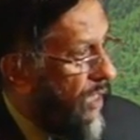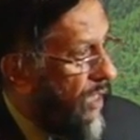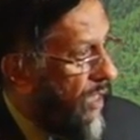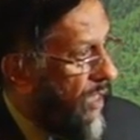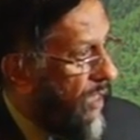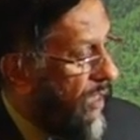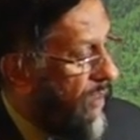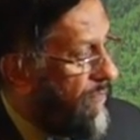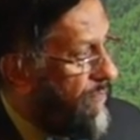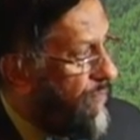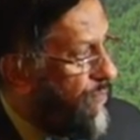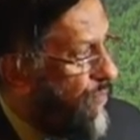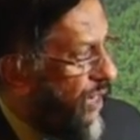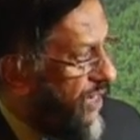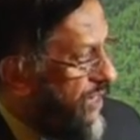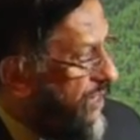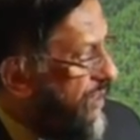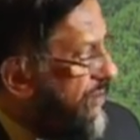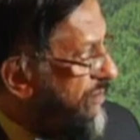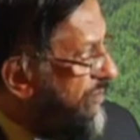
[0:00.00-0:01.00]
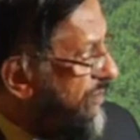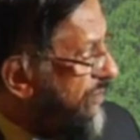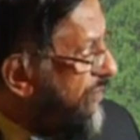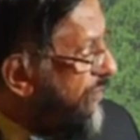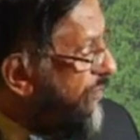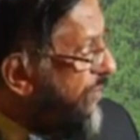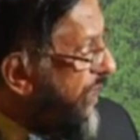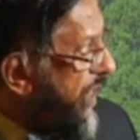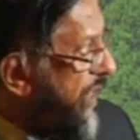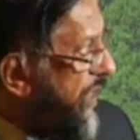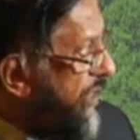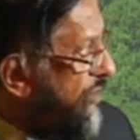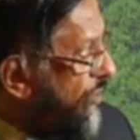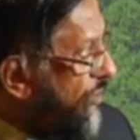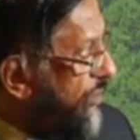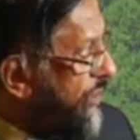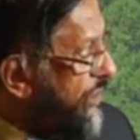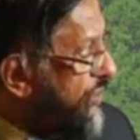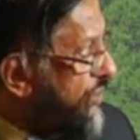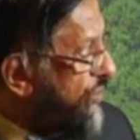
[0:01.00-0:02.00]
But may I
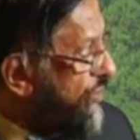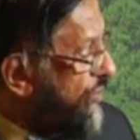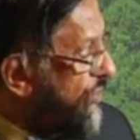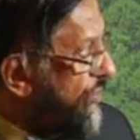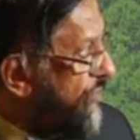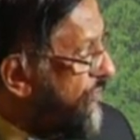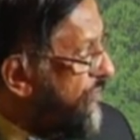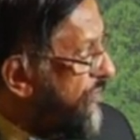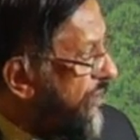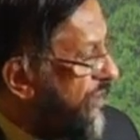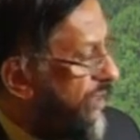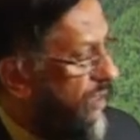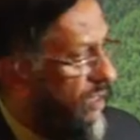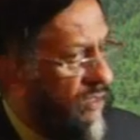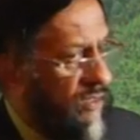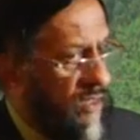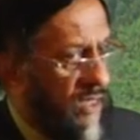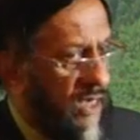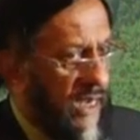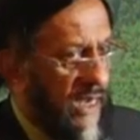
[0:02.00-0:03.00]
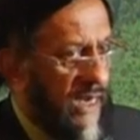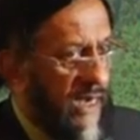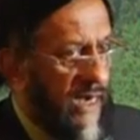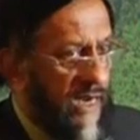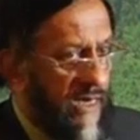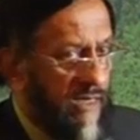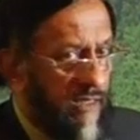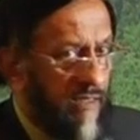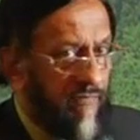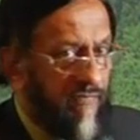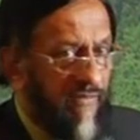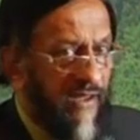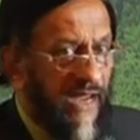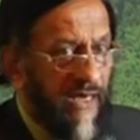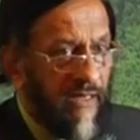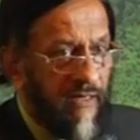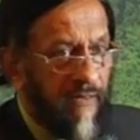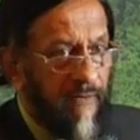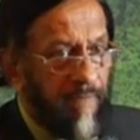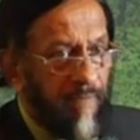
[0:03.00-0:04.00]
also highlight the
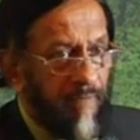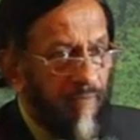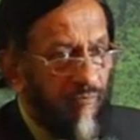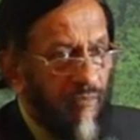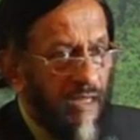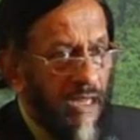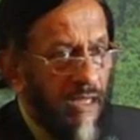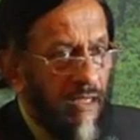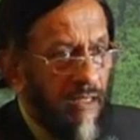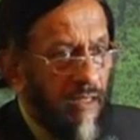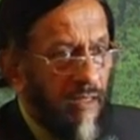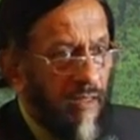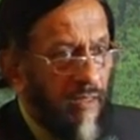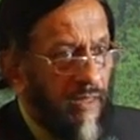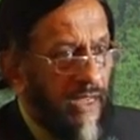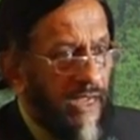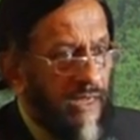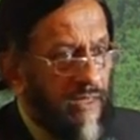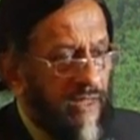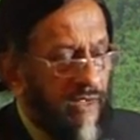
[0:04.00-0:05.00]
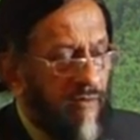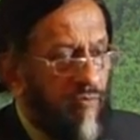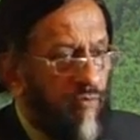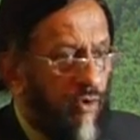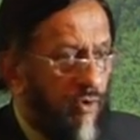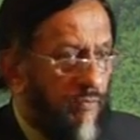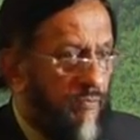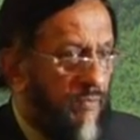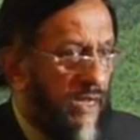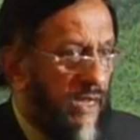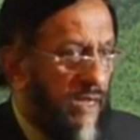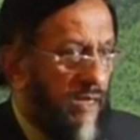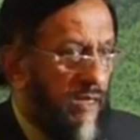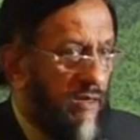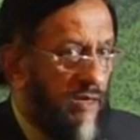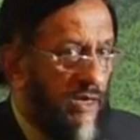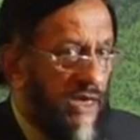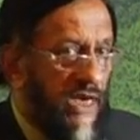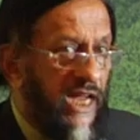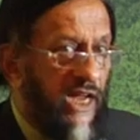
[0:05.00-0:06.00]
fact that there would be
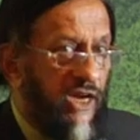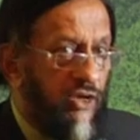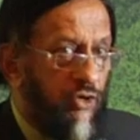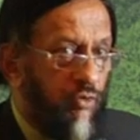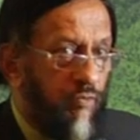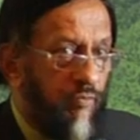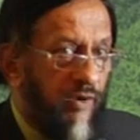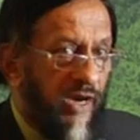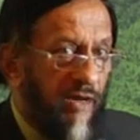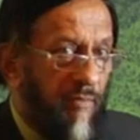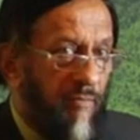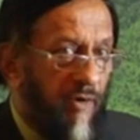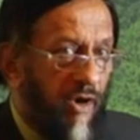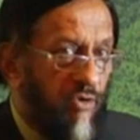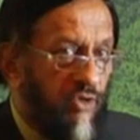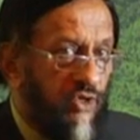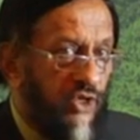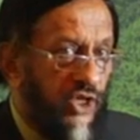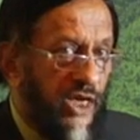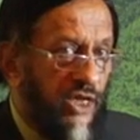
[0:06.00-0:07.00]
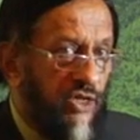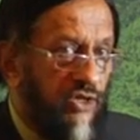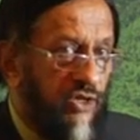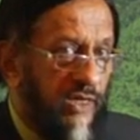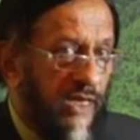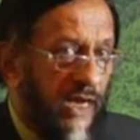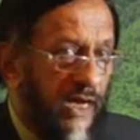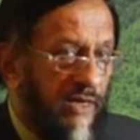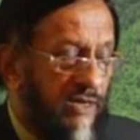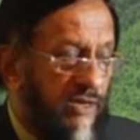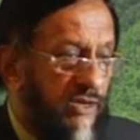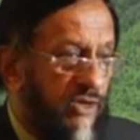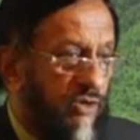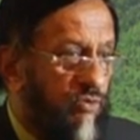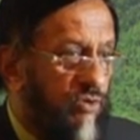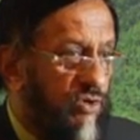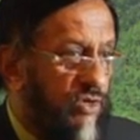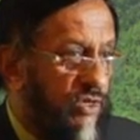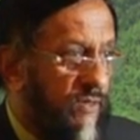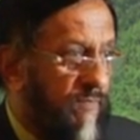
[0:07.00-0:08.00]
a need to bring about change in
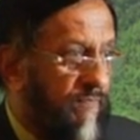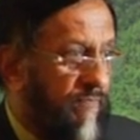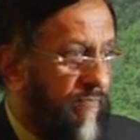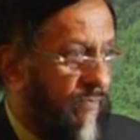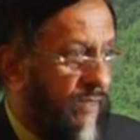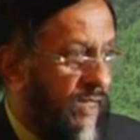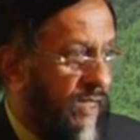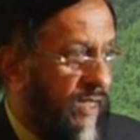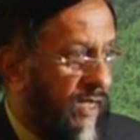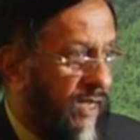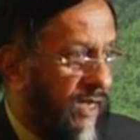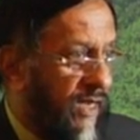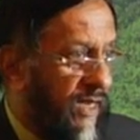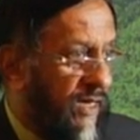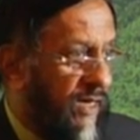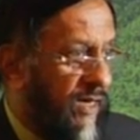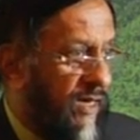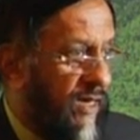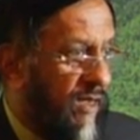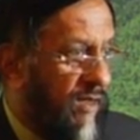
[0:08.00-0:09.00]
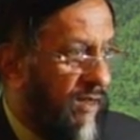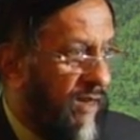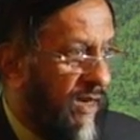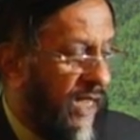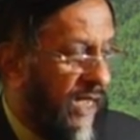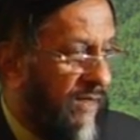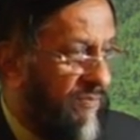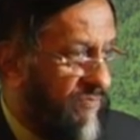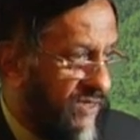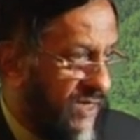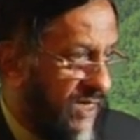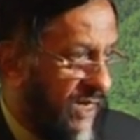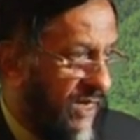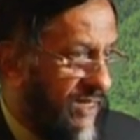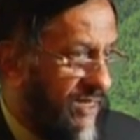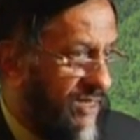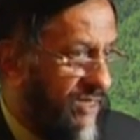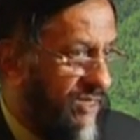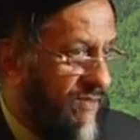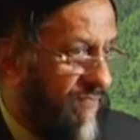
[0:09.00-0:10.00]
attitudes and
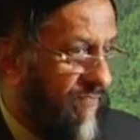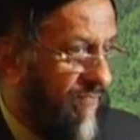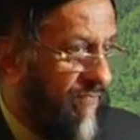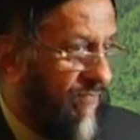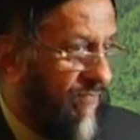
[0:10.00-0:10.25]
lifestyles.